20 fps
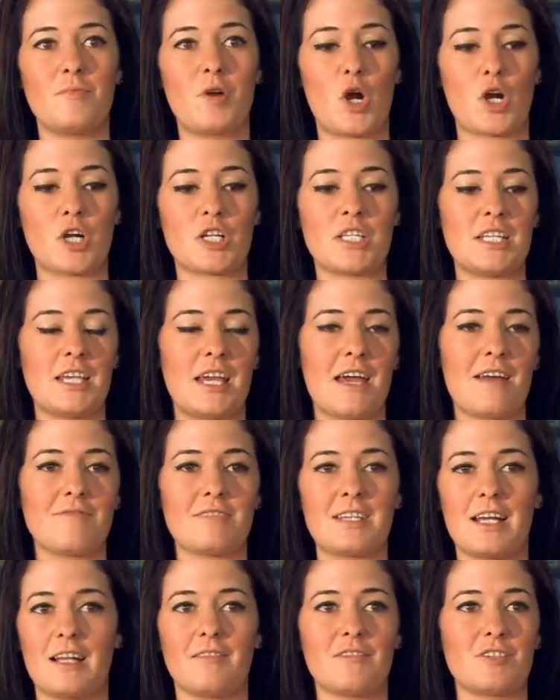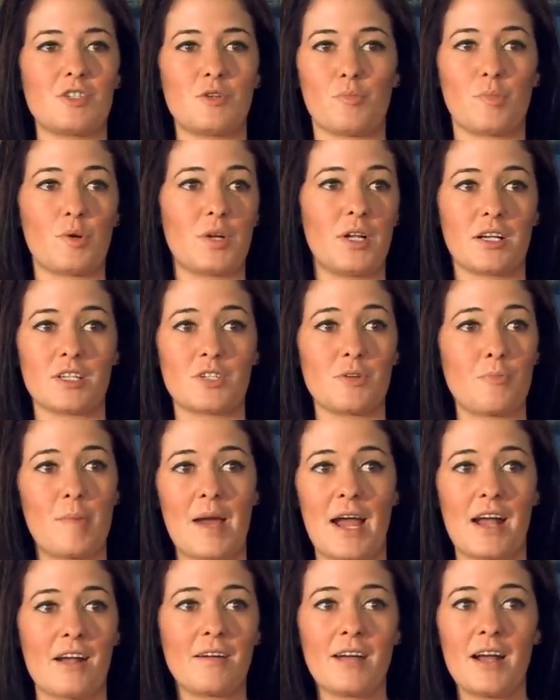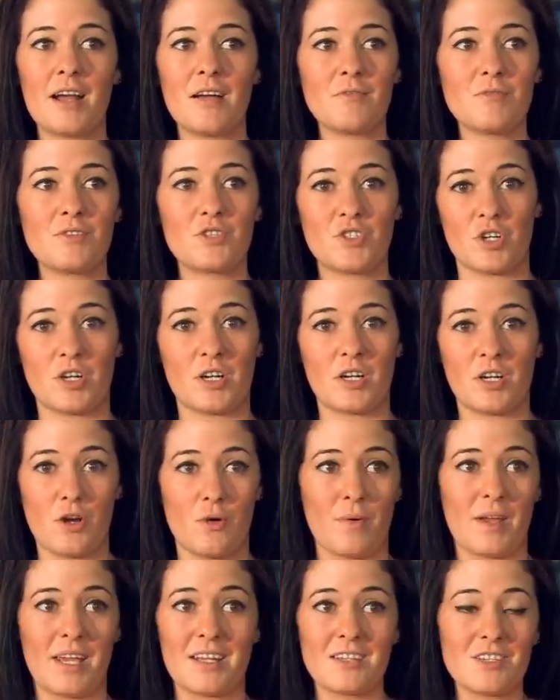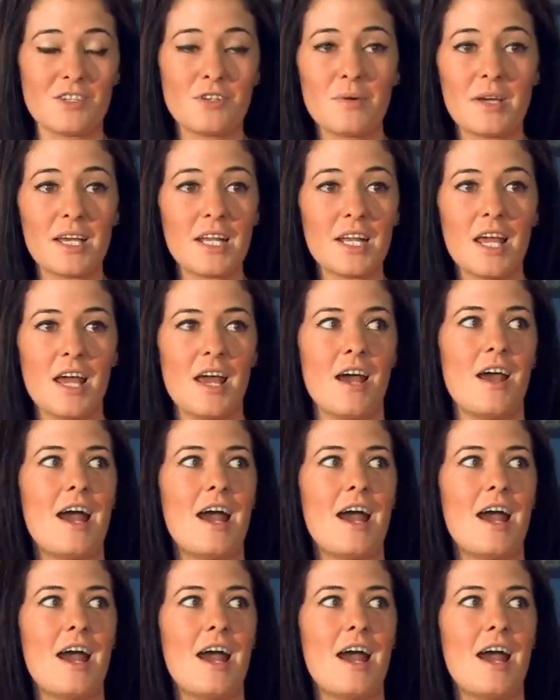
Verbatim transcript: RTF television production background, started going into it,